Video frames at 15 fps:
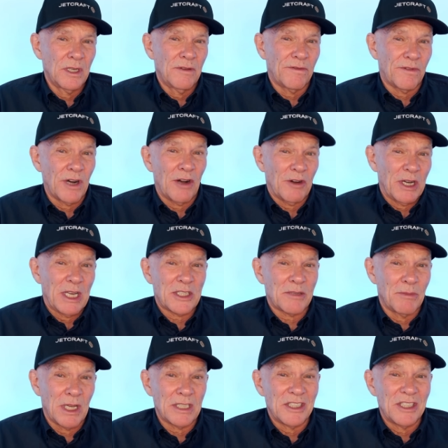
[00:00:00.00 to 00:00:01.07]
Ferrari and
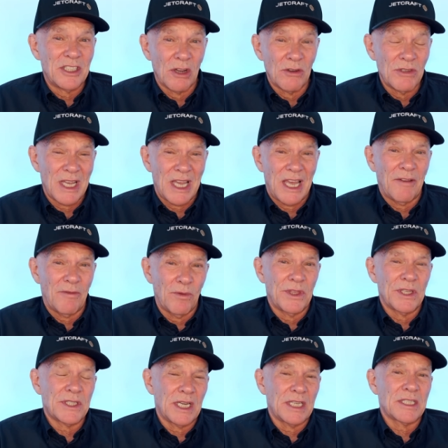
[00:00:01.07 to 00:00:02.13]
Aston Martin don't have with
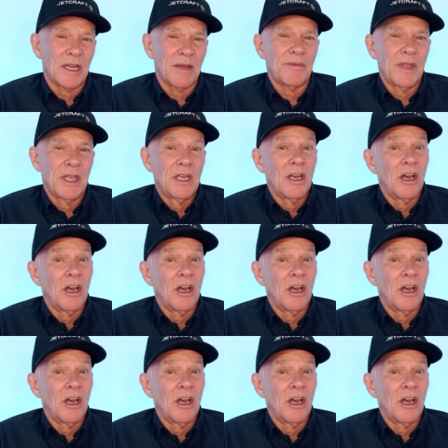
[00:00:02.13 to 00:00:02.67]
the setup